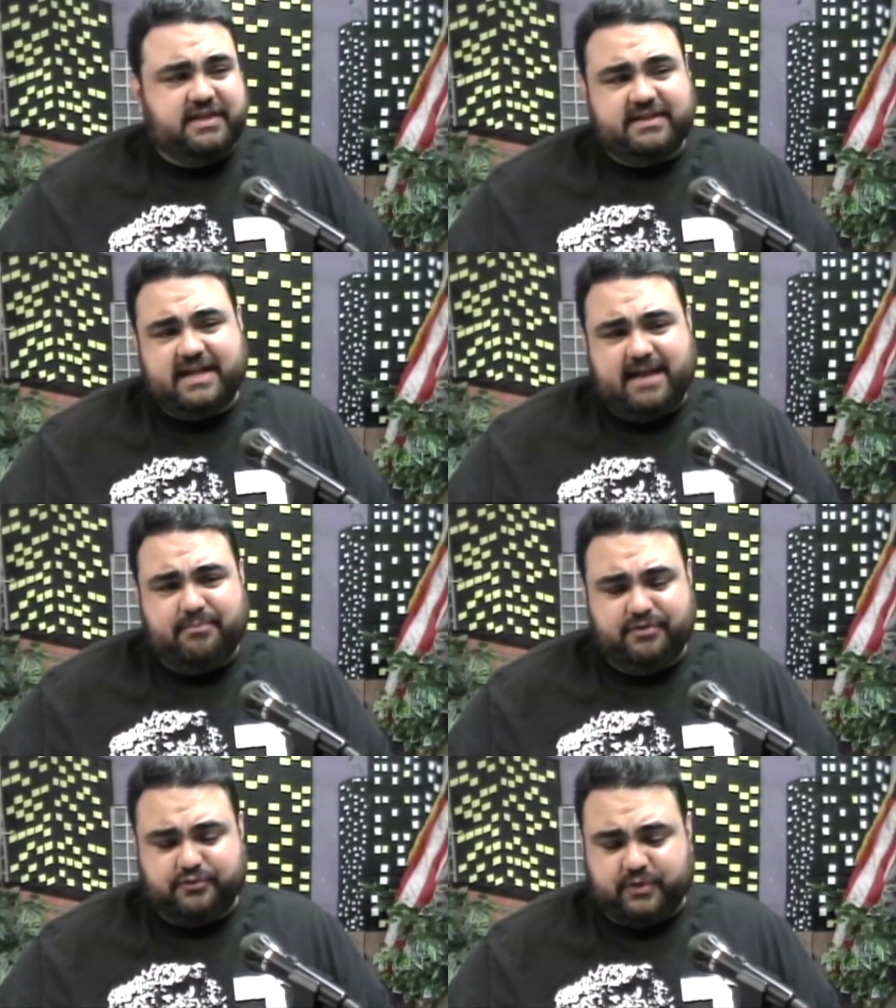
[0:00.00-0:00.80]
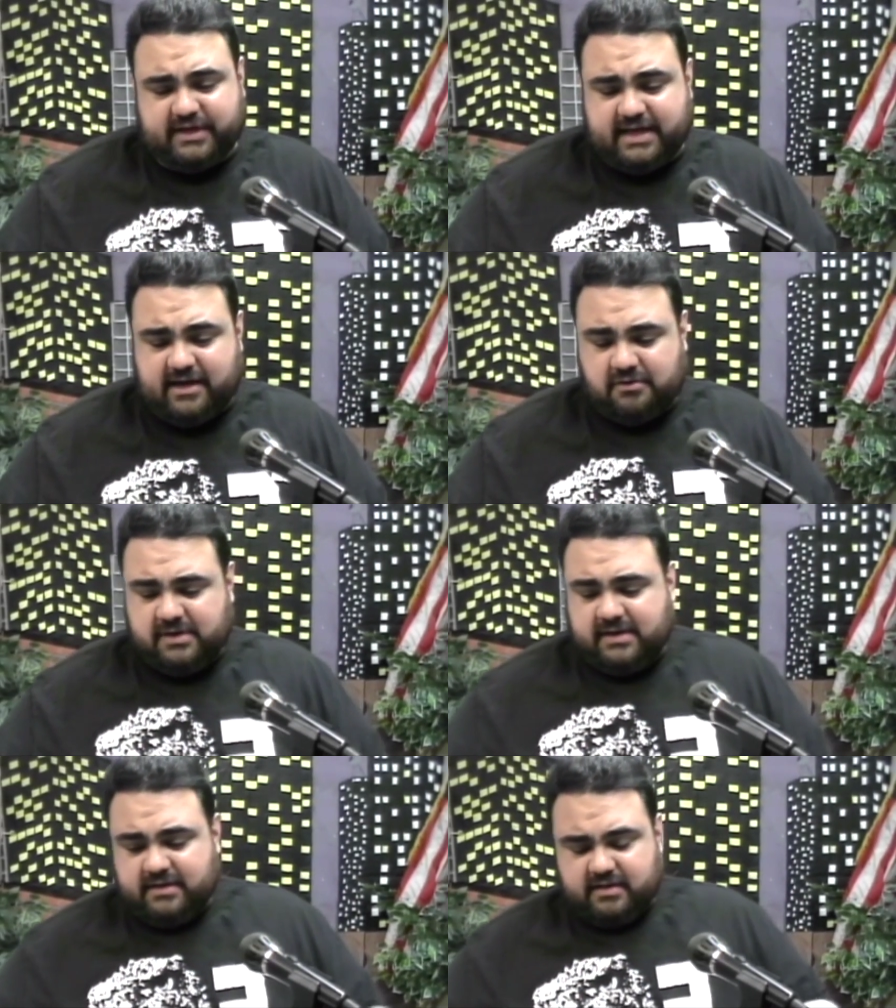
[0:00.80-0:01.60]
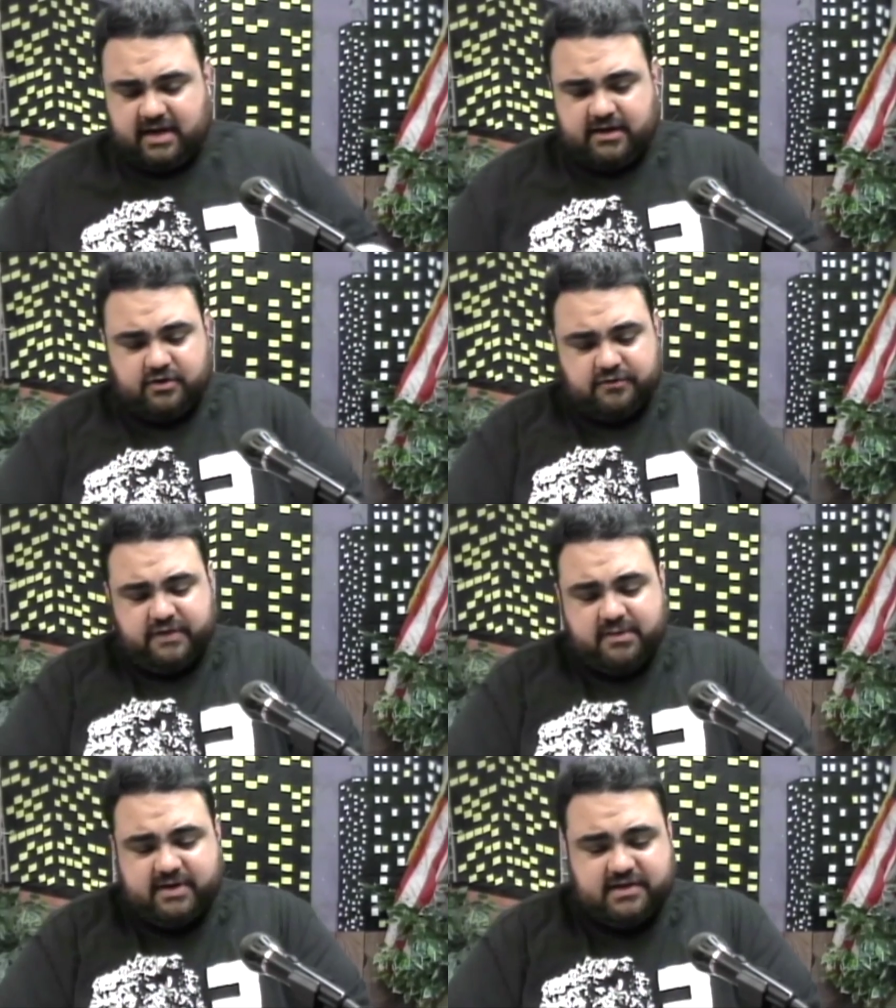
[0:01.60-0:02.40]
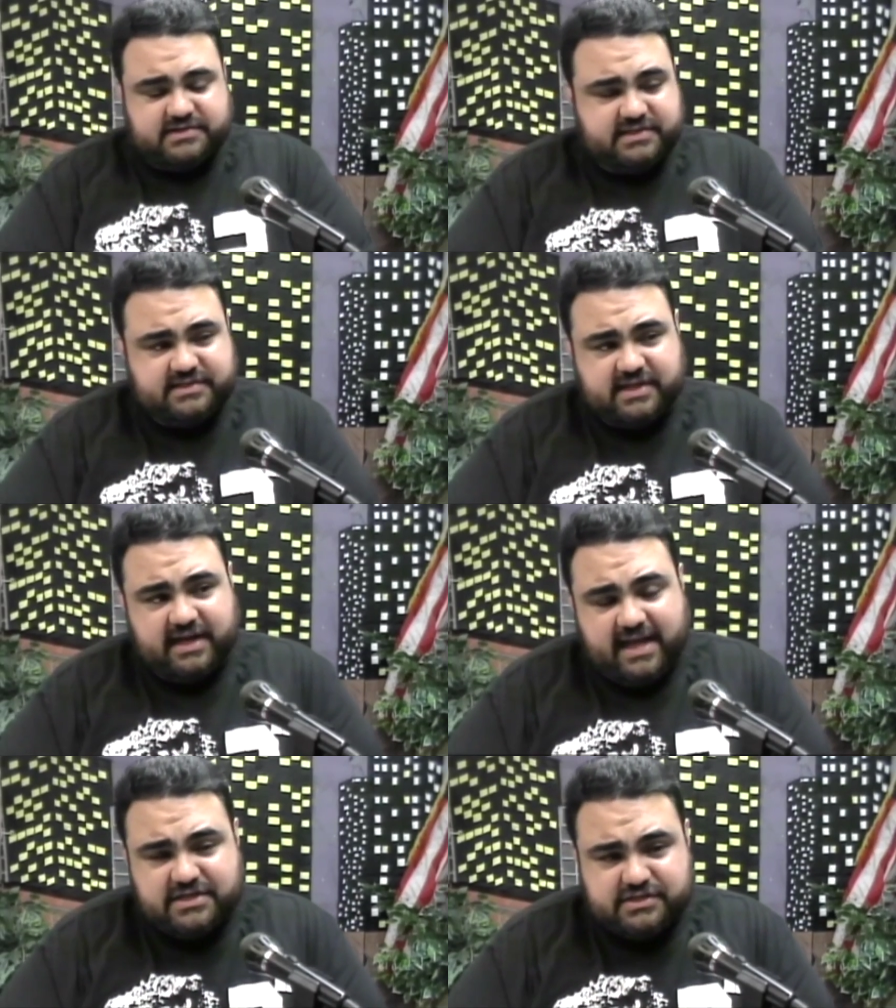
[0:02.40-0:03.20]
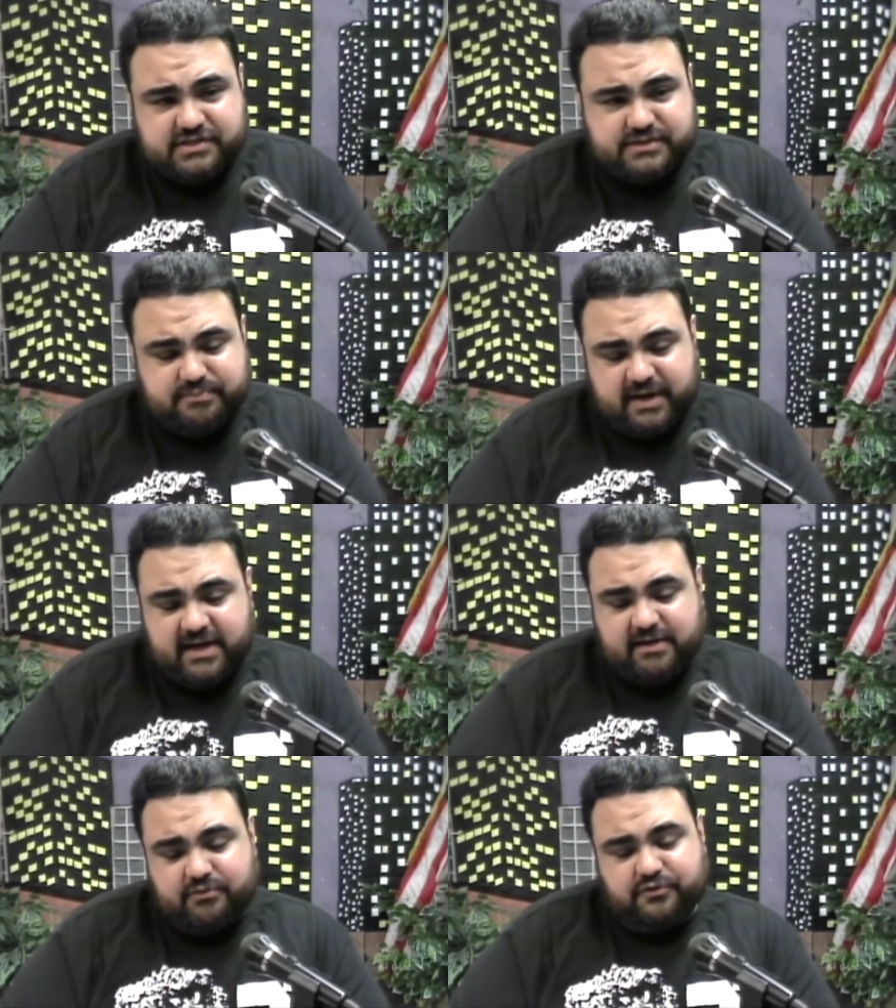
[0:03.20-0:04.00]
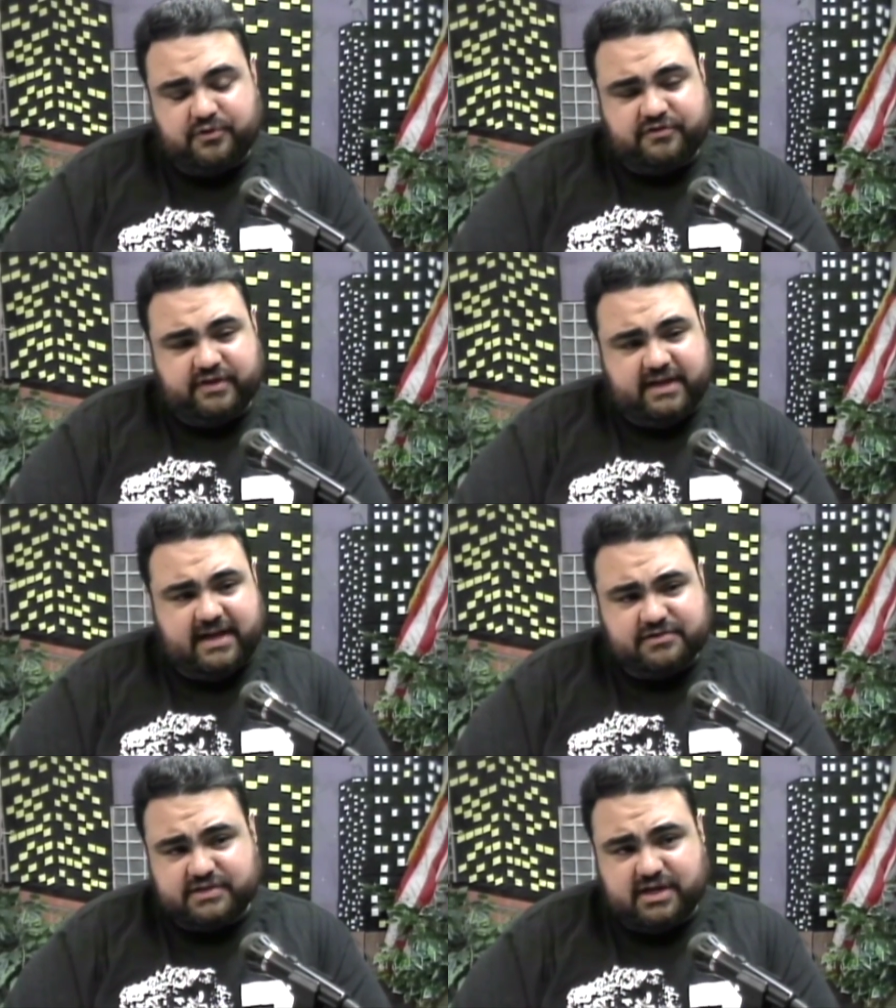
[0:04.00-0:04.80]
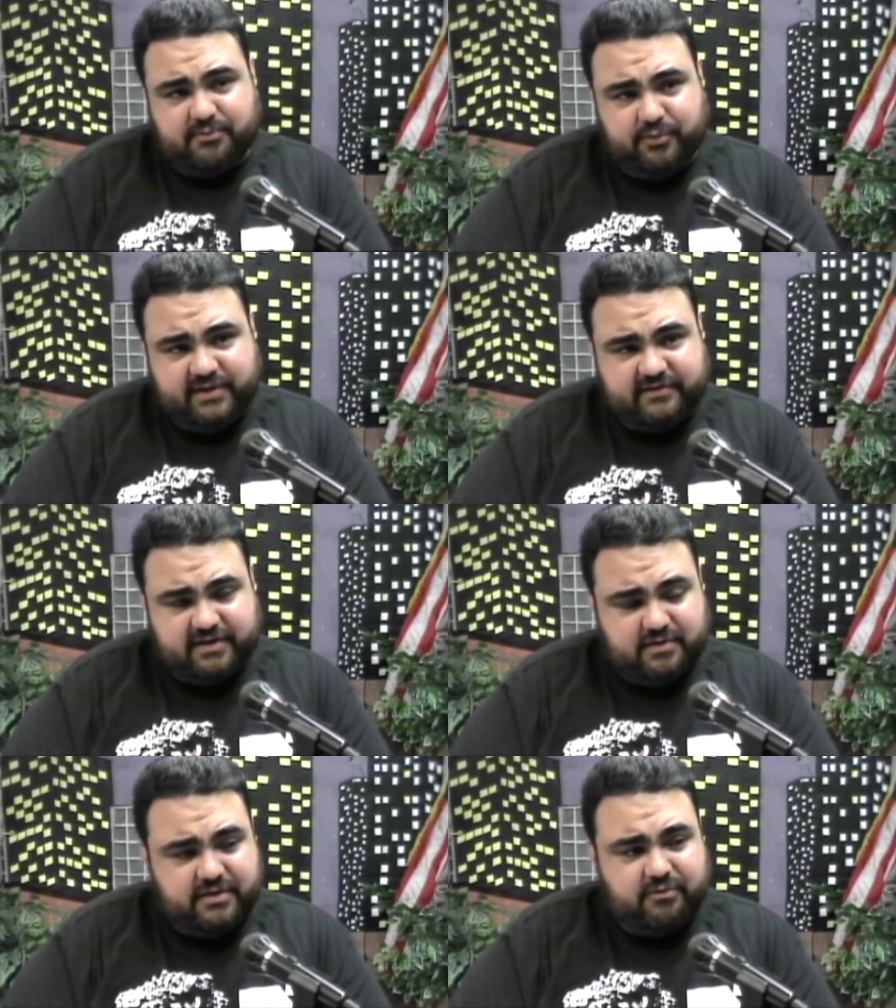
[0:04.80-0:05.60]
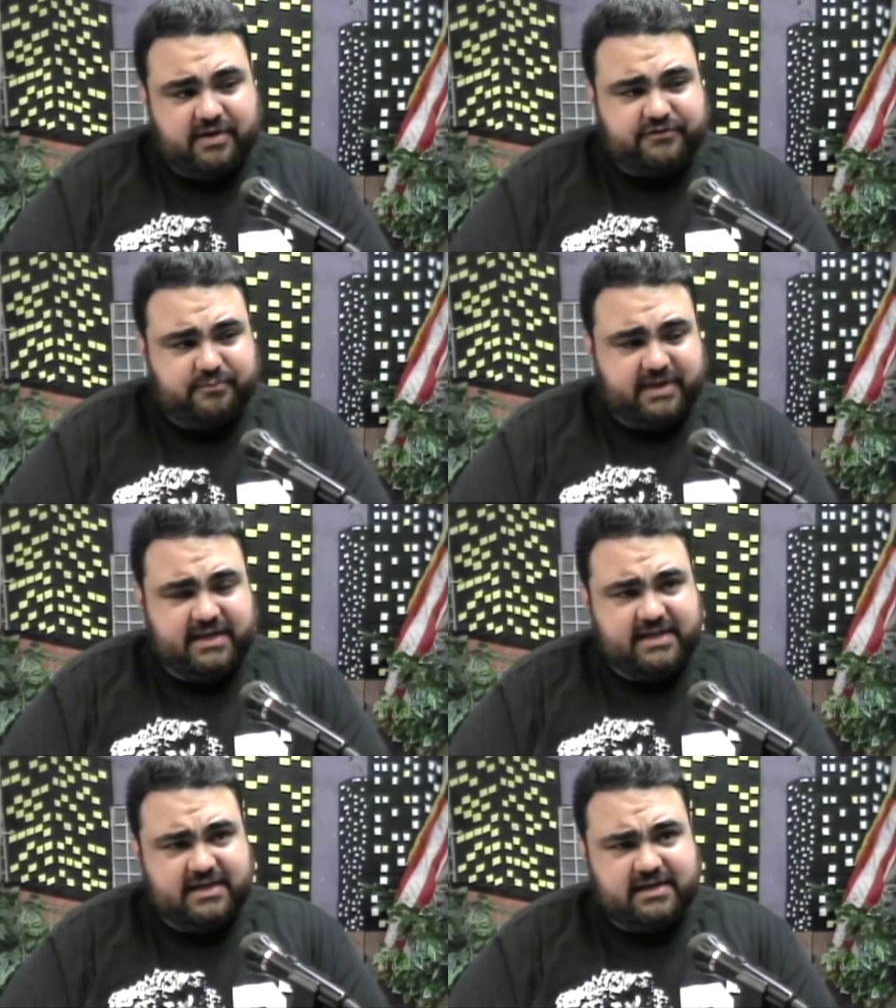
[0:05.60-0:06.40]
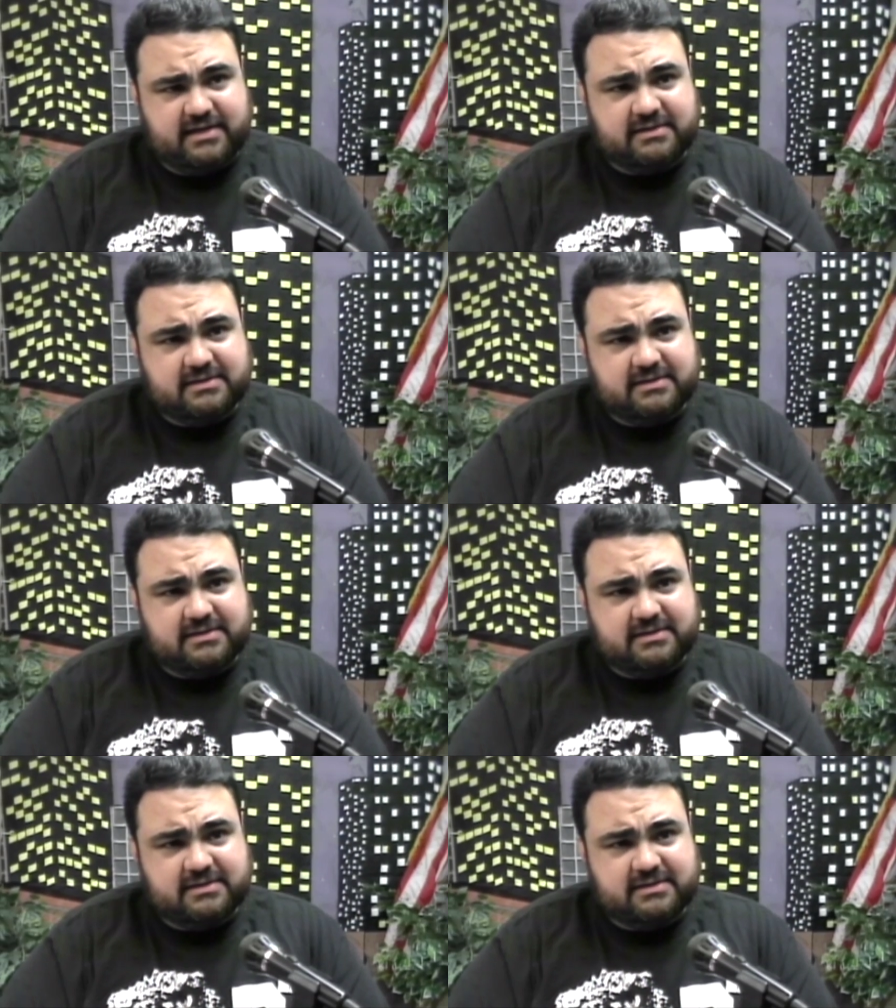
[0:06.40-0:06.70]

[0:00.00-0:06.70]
that happened this week. Now, I don't know if anybody else sees the connections, but it was recently announced a couple weeks ago that WrestleMania,